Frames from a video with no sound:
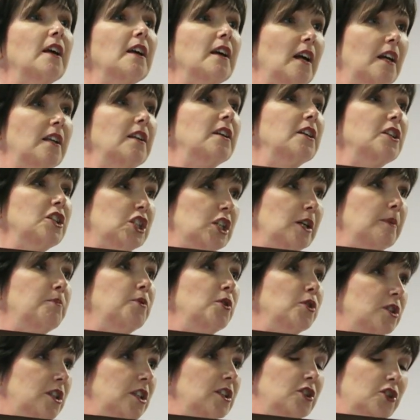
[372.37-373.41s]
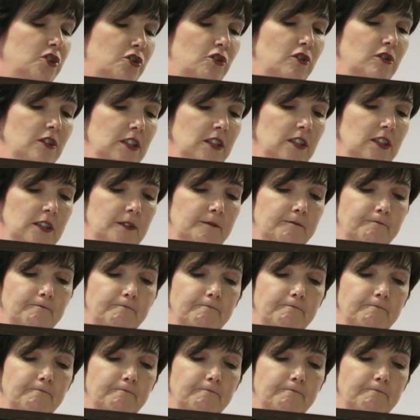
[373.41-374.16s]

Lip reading: can contribute in Scotland.